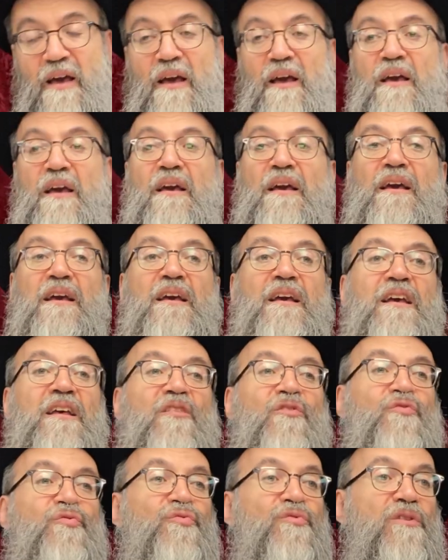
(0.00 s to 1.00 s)
he
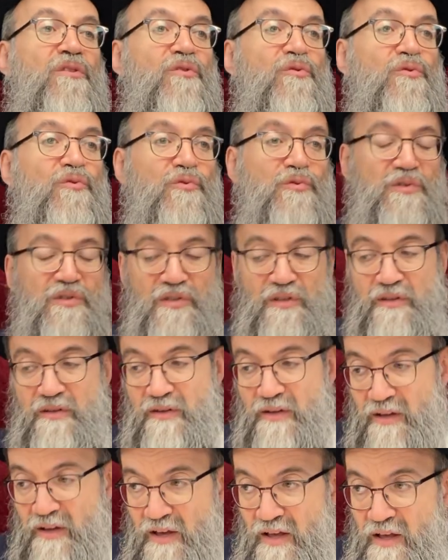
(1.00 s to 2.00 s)
introduced
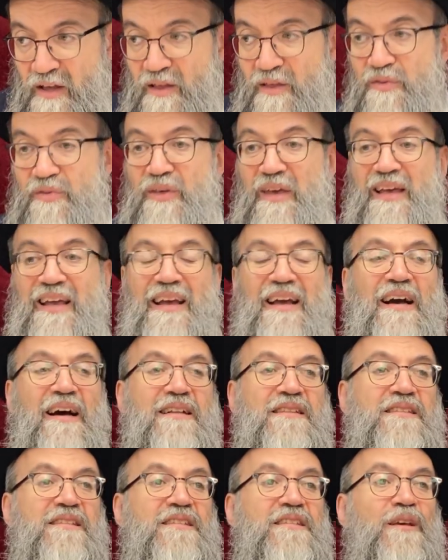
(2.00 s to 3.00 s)
the
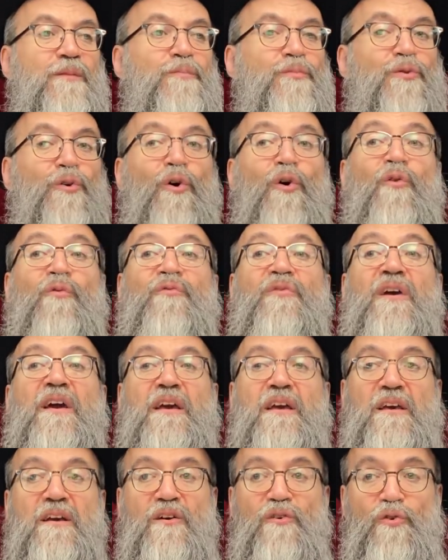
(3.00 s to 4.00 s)
concept of
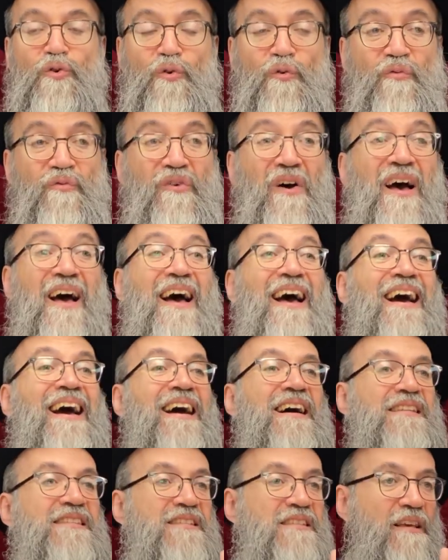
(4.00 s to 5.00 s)
Eruv
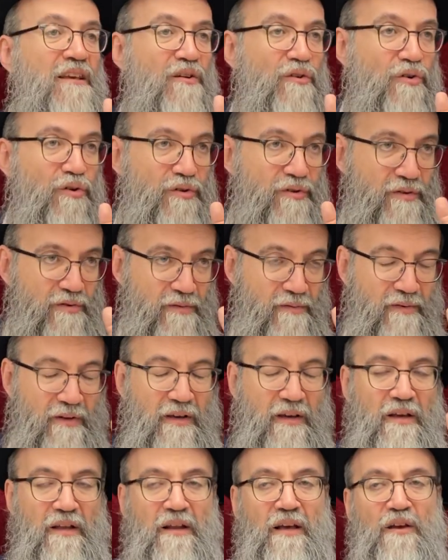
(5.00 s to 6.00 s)
Chatzerot.
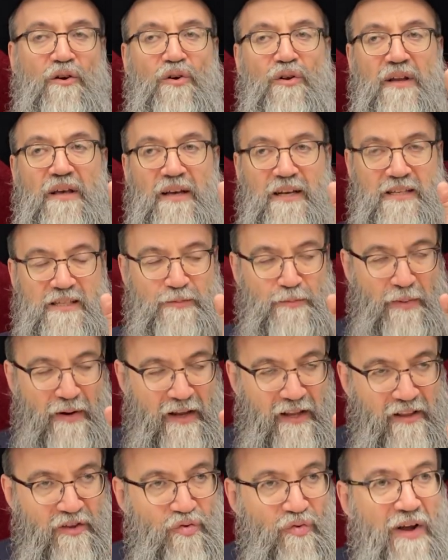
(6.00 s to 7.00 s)
And I'm going to
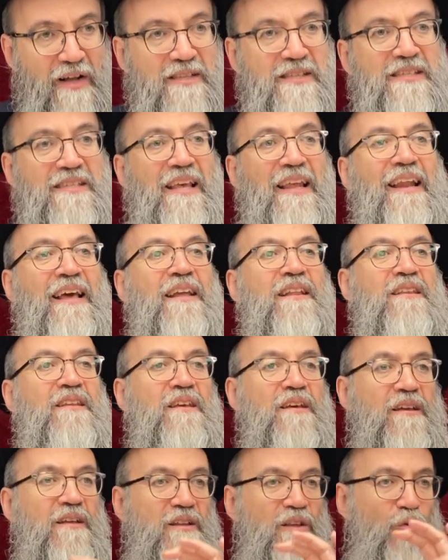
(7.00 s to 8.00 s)
explain,
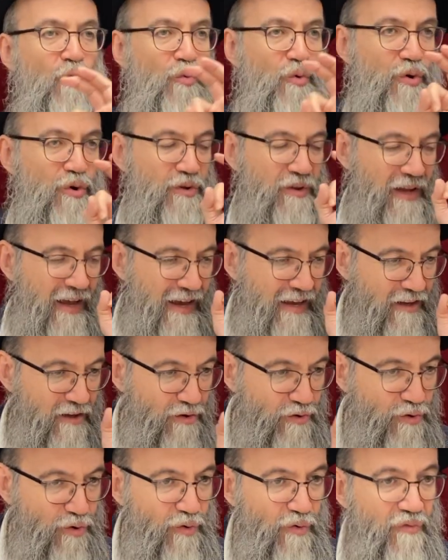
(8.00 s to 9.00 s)
translating the word
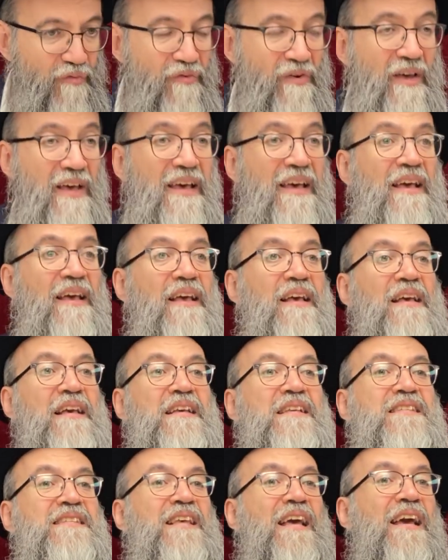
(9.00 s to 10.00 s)
Eruv
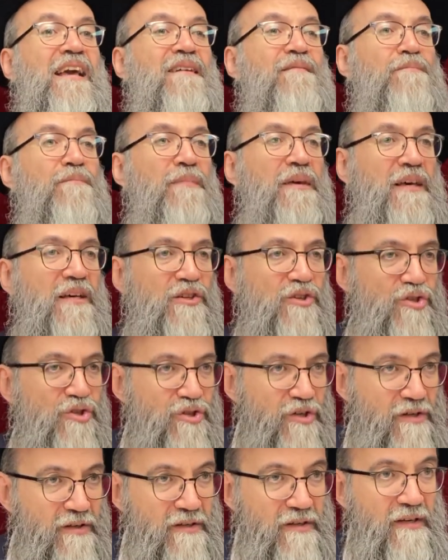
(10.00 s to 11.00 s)
is a mixture.